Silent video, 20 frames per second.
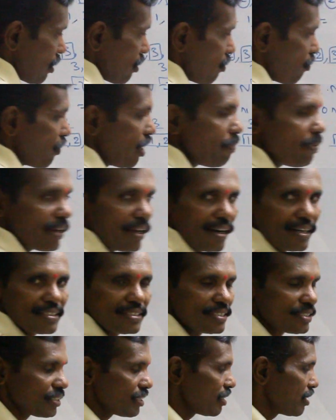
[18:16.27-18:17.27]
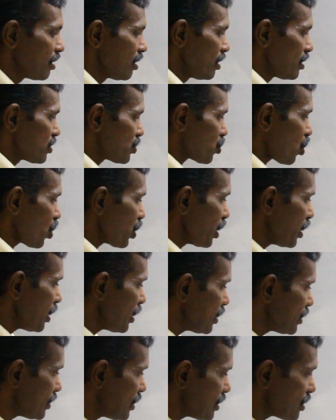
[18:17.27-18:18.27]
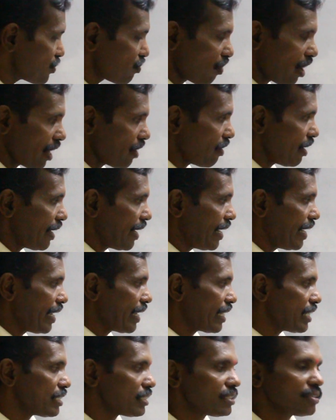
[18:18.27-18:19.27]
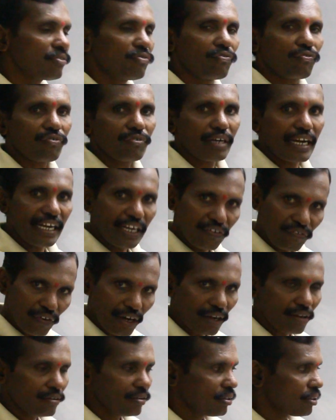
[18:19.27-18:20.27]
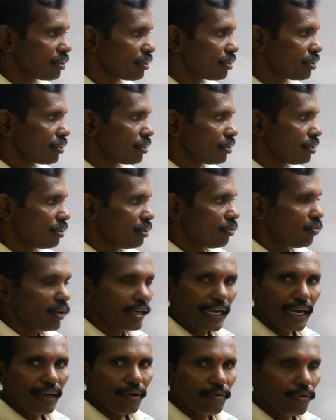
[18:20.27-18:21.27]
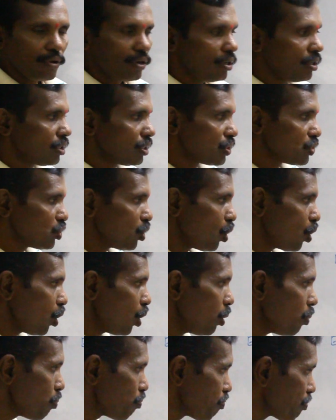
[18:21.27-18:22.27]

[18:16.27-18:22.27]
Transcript: Why? Because starting digit is 5, ending is 95. Okay? So